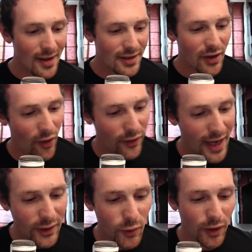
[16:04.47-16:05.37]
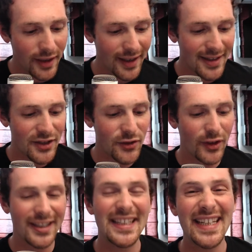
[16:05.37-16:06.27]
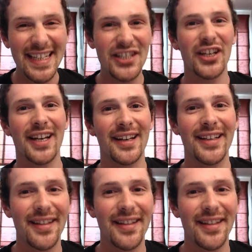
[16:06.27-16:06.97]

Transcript: So network strategically.